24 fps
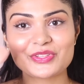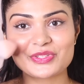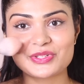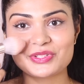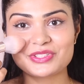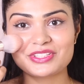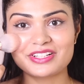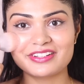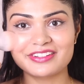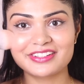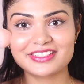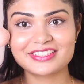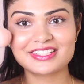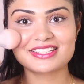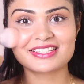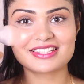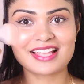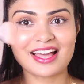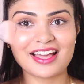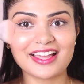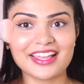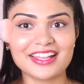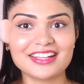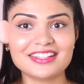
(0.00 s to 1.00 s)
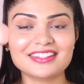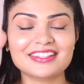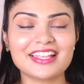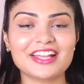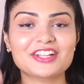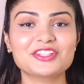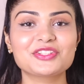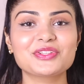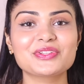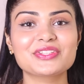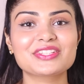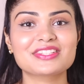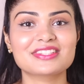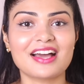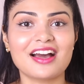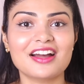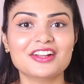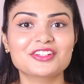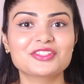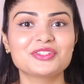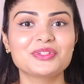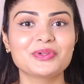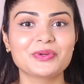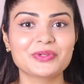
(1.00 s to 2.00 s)
So third sign that you
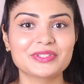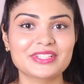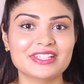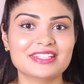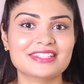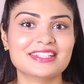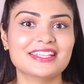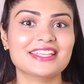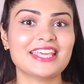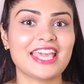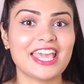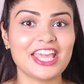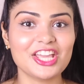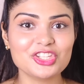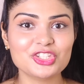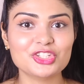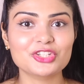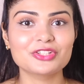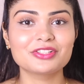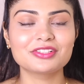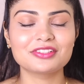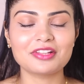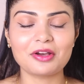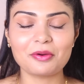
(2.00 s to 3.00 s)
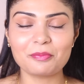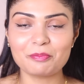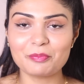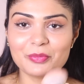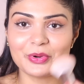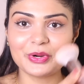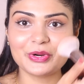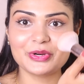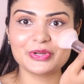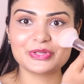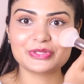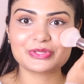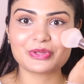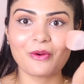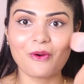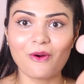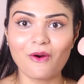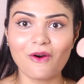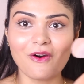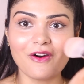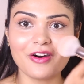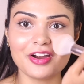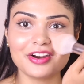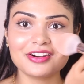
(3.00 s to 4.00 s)
start noticing angel numbers
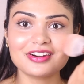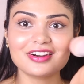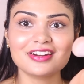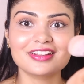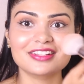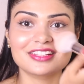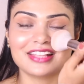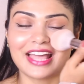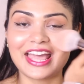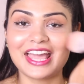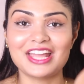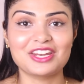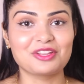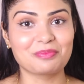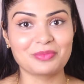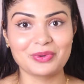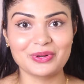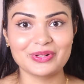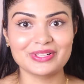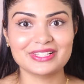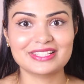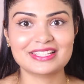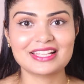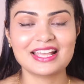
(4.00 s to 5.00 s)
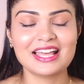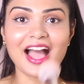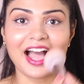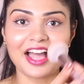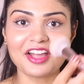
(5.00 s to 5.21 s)
or animals.